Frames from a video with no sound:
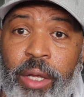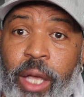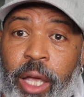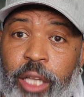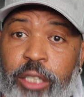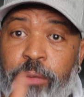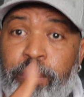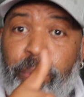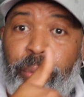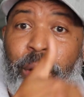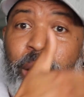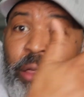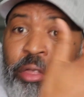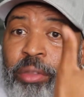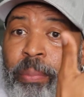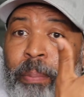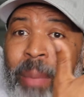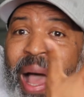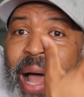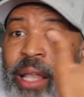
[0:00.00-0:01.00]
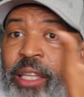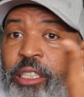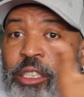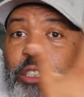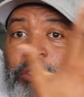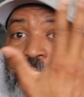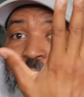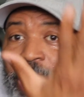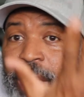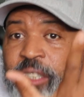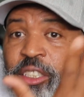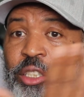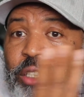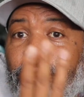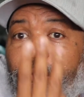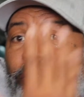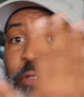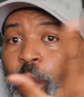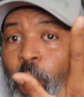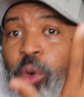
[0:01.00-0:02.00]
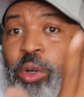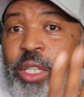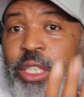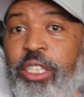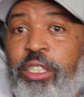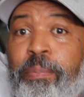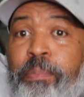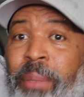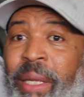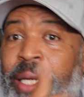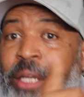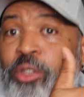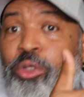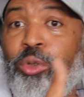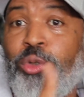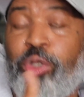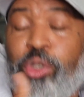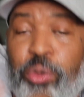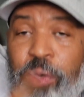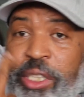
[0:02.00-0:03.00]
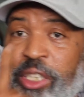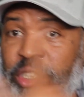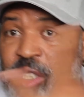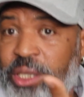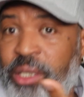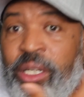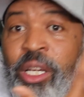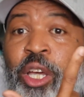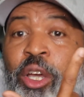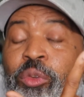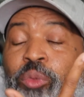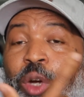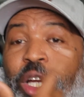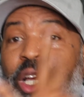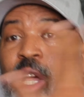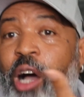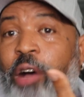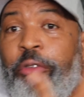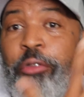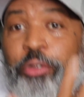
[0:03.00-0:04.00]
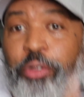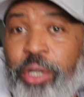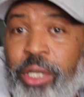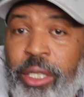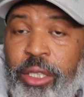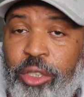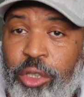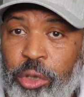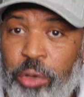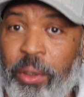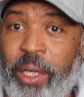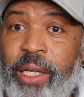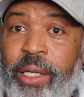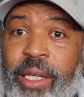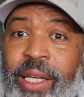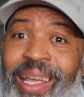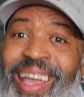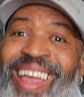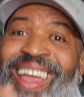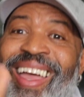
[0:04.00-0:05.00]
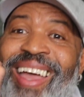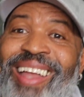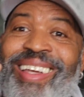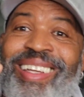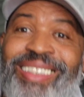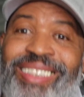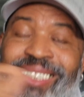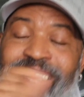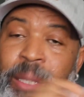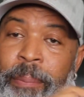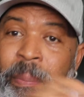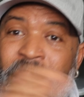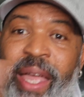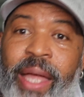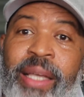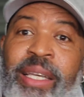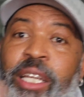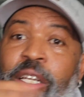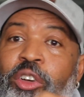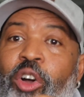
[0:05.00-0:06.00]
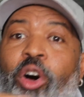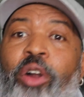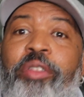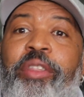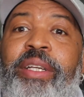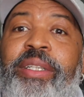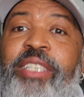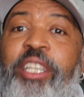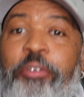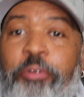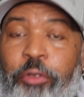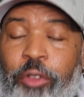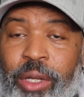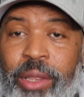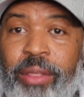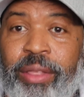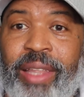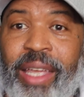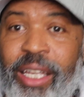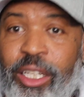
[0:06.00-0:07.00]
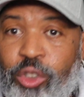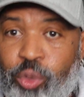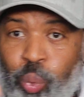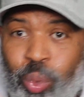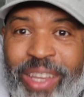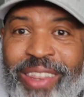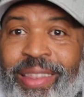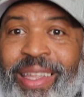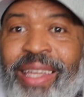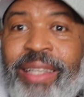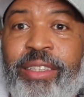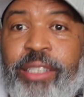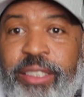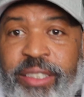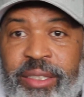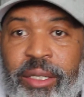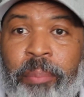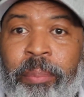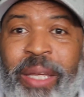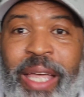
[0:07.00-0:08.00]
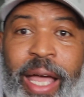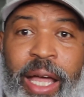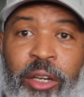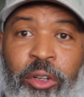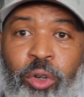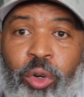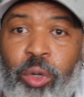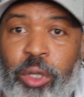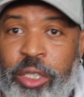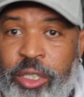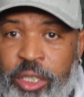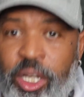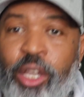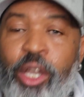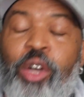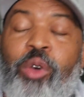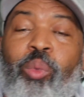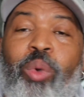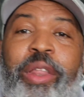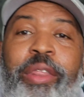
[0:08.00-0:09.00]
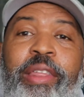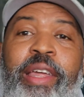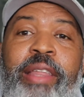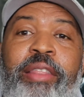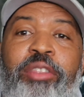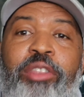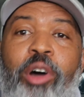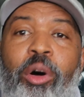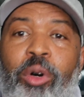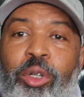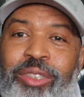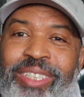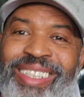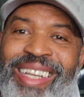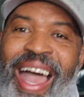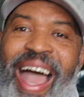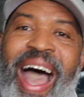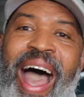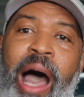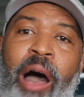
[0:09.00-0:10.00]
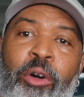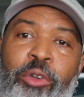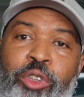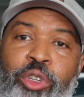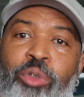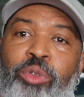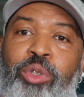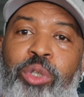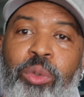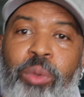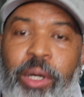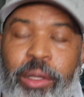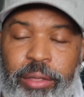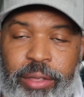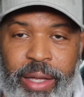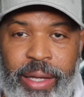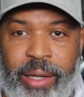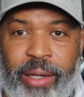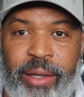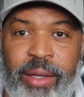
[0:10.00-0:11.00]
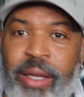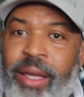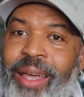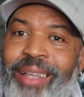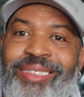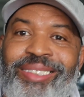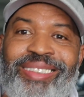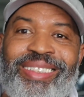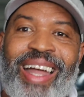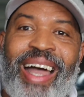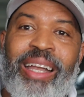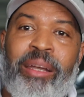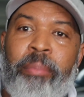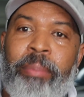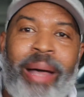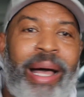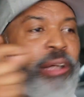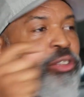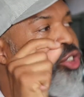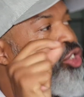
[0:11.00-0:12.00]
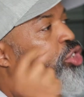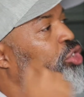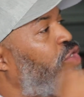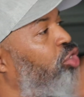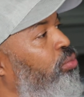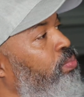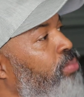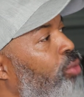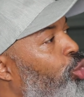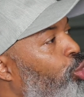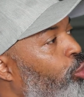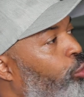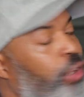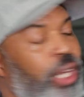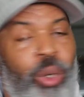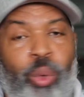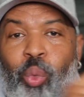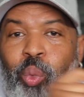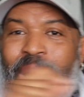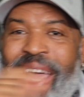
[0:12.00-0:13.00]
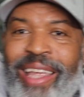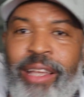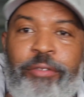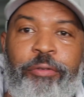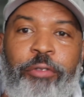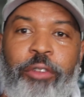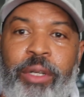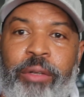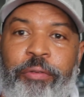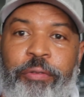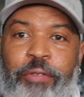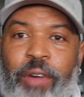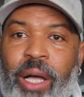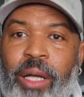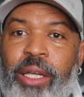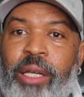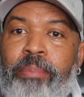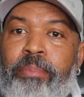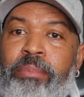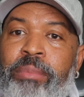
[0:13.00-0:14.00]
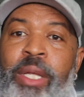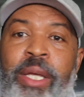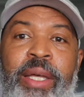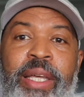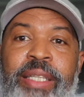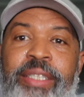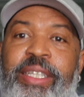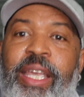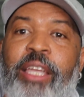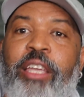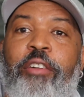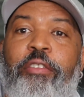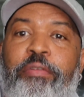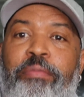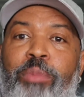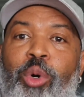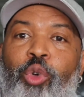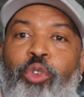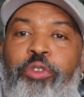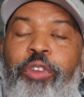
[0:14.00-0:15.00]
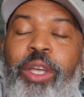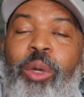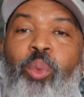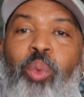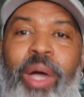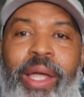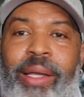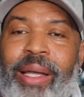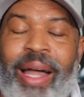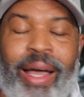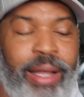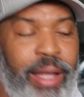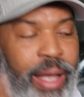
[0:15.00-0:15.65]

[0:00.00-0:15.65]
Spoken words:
It's breath, balance, flexion, focus, B, nutrition, recovery, and training. And it's dependent on the different things within, the subcategories within those, and how you do a thing. It's not about just moving weight for the fucking sake of moving weight.